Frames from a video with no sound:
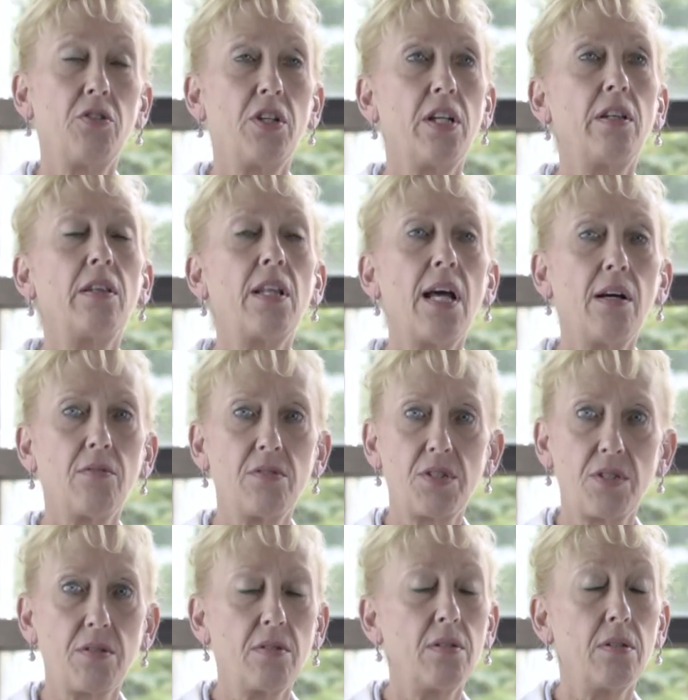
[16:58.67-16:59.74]
And that was
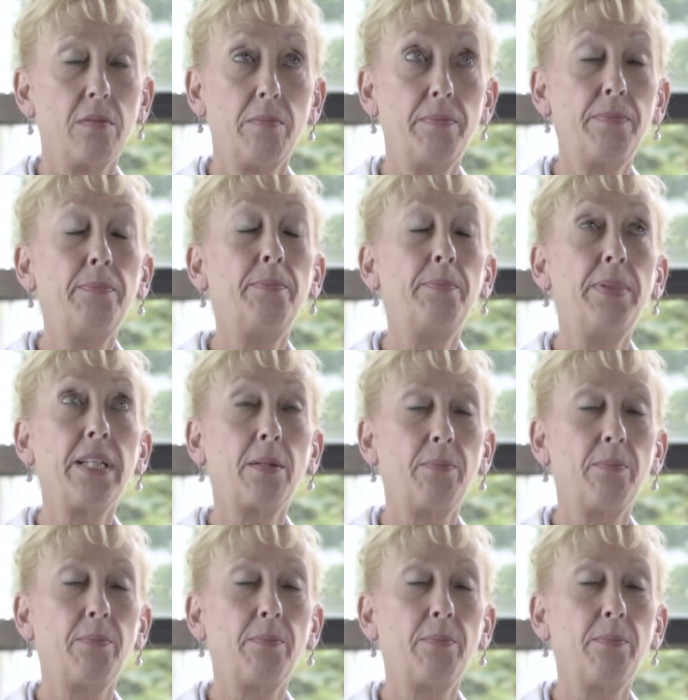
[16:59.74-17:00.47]
a big,